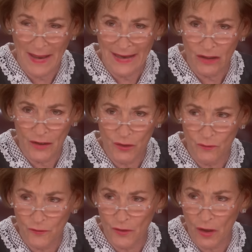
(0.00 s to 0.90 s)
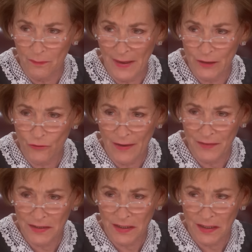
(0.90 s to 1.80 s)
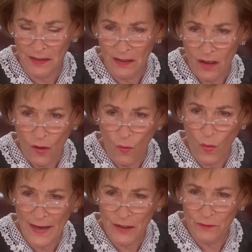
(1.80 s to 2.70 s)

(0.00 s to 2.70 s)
bail on you for an unpaid traffic ticket, where do you